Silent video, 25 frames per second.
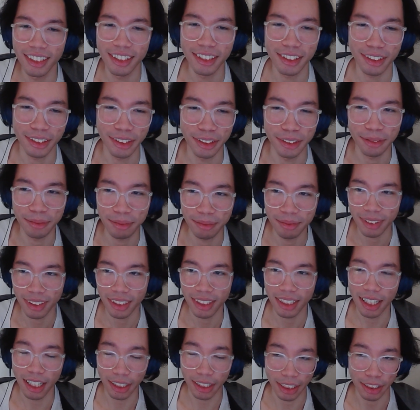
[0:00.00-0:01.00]
So
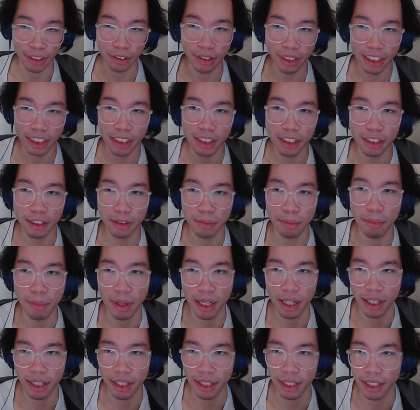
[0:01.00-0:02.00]
okay, so this is
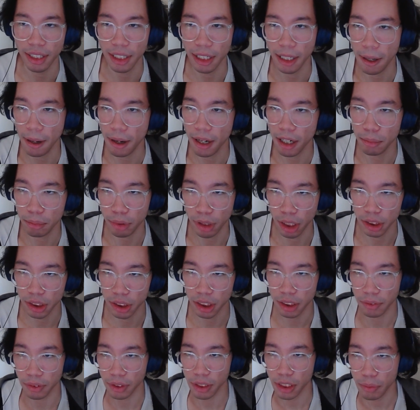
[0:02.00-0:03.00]
my
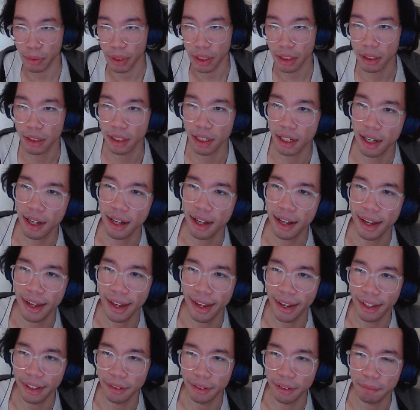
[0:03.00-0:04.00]
project for this week,
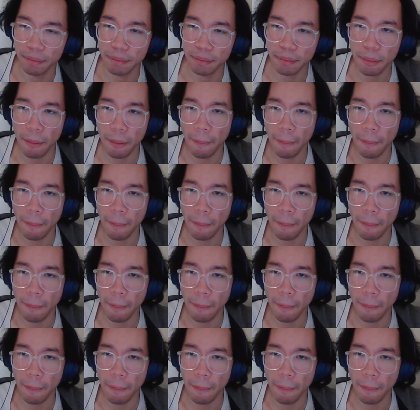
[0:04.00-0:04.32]
and